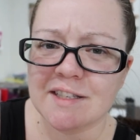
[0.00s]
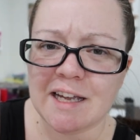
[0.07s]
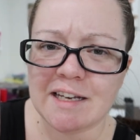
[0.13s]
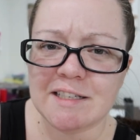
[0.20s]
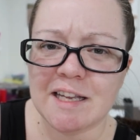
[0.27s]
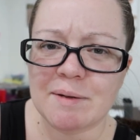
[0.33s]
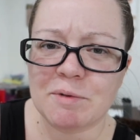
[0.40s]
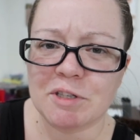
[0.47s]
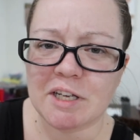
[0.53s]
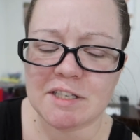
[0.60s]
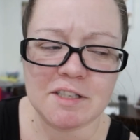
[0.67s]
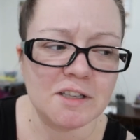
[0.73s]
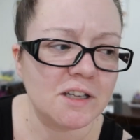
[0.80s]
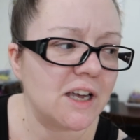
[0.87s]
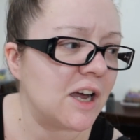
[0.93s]
side table
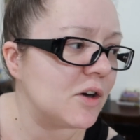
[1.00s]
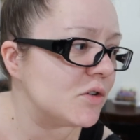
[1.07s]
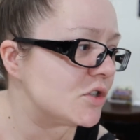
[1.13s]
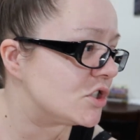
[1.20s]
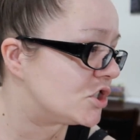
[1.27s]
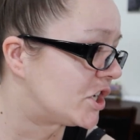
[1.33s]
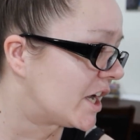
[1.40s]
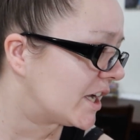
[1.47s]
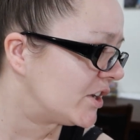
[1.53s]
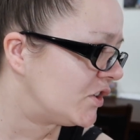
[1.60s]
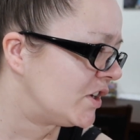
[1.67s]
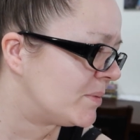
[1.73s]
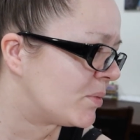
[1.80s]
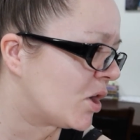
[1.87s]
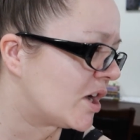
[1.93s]
next to the couch. Jack, can
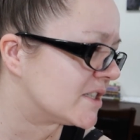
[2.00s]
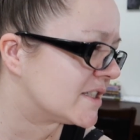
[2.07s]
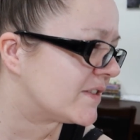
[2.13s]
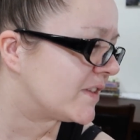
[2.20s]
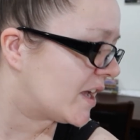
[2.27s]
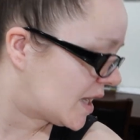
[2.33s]
you hit pause on